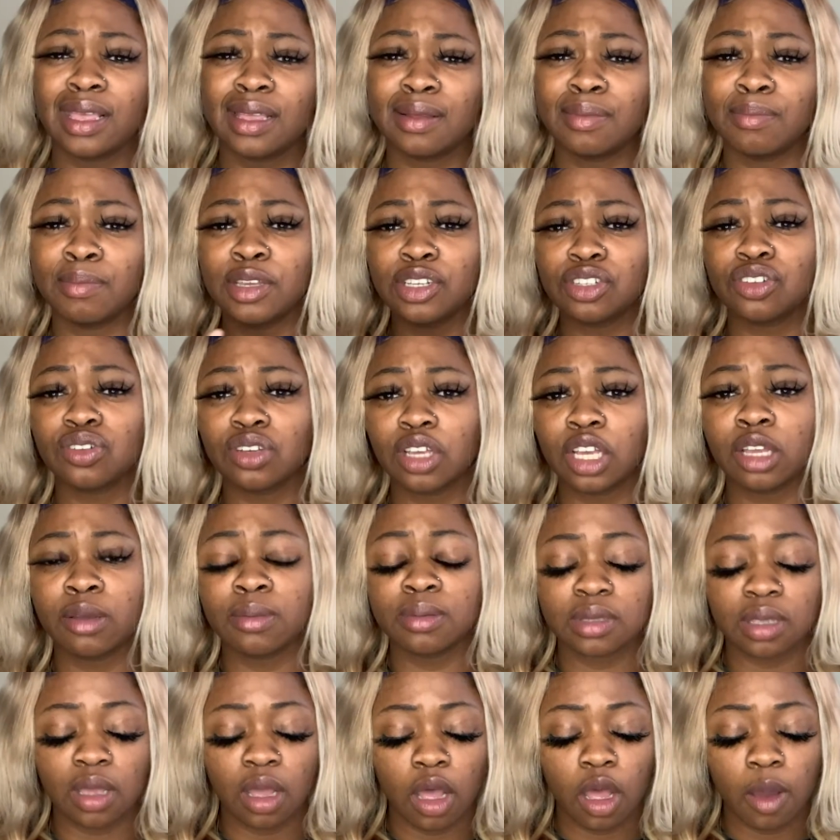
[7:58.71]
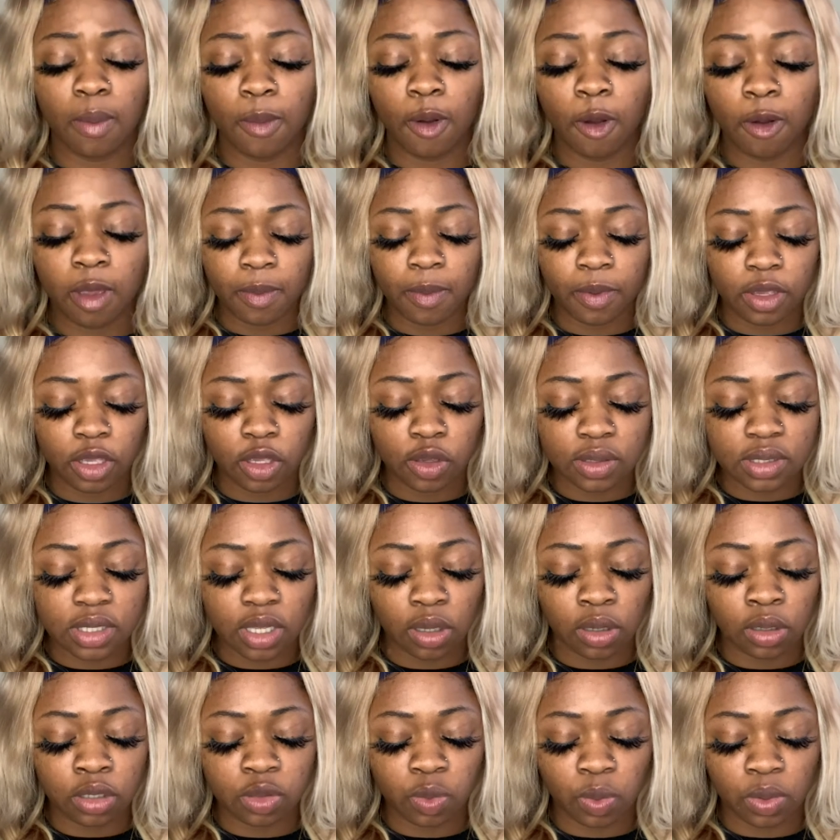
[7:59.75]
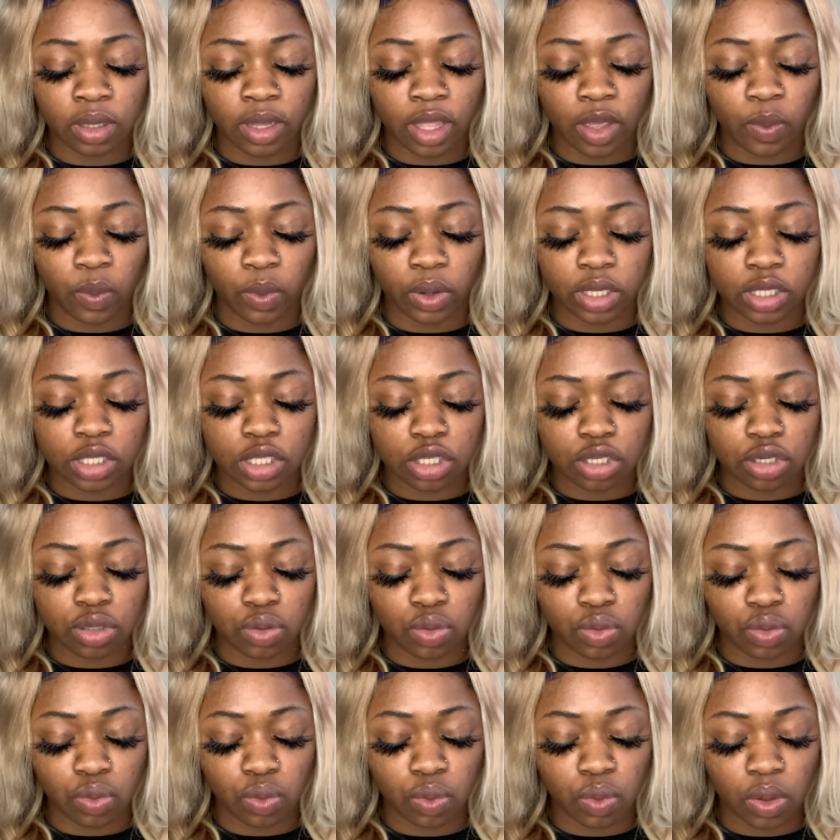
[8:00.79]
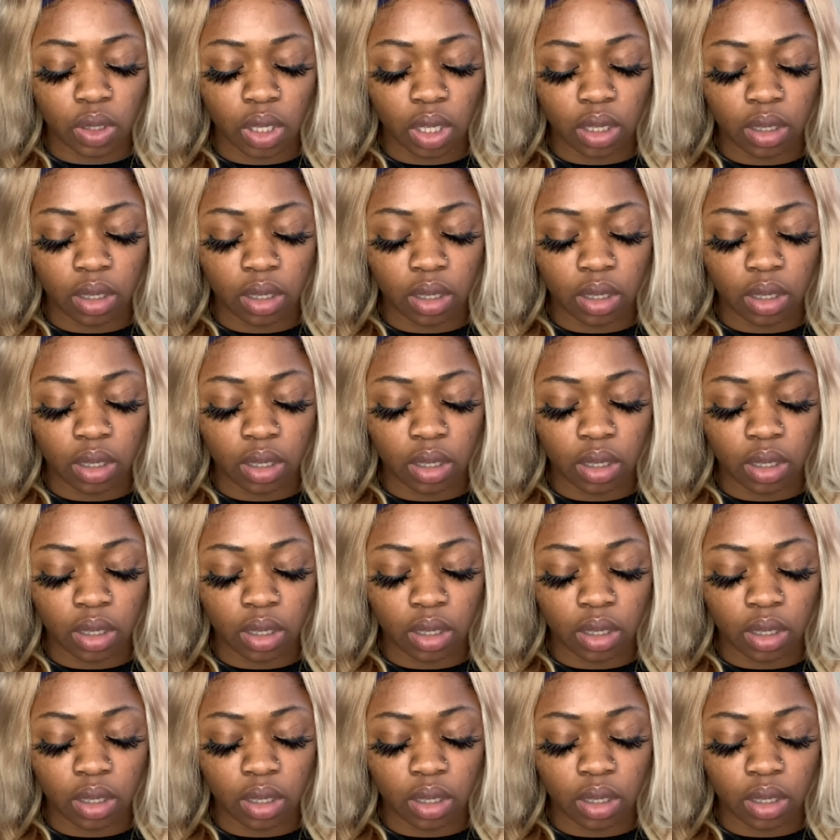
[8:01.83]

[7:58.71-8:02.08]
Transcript: Menstrual cups, most use those when they want to